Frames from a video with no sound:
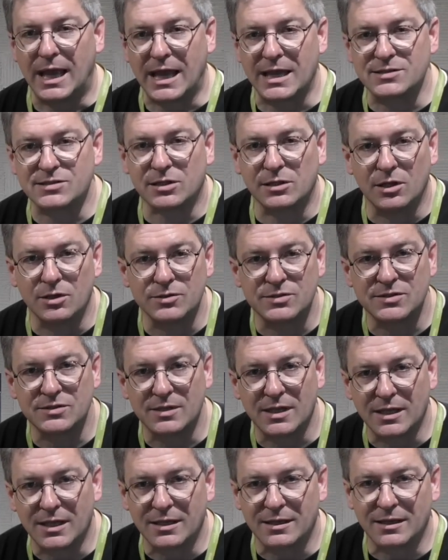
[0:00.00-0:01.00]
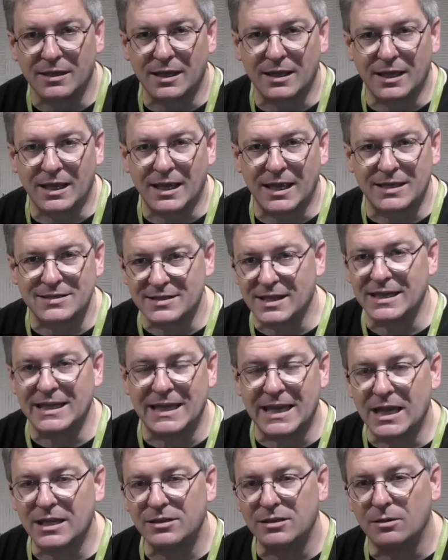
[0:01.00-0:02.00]
as close as I
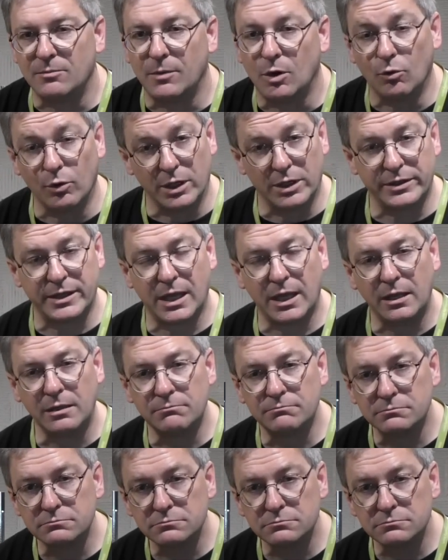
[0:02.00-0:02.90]
can get them, will they